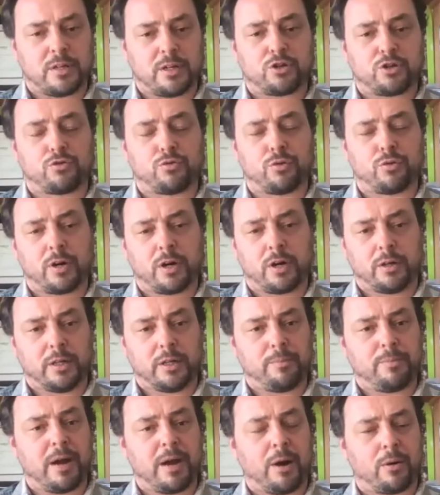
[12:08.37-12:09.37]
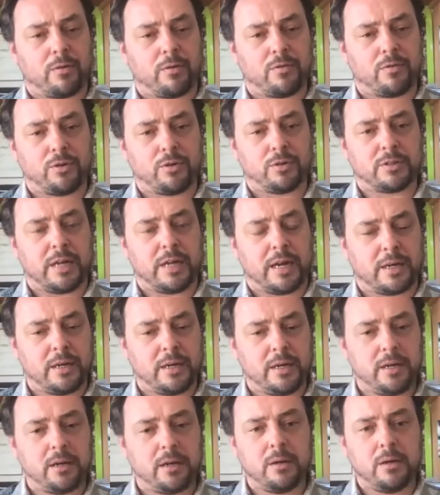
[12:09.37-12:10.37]
extraordinarily powerful
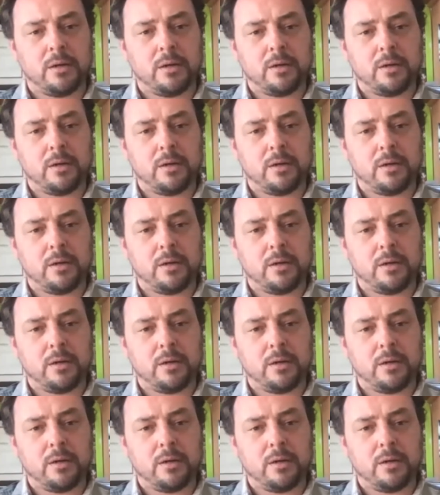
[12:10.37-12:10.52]
technique.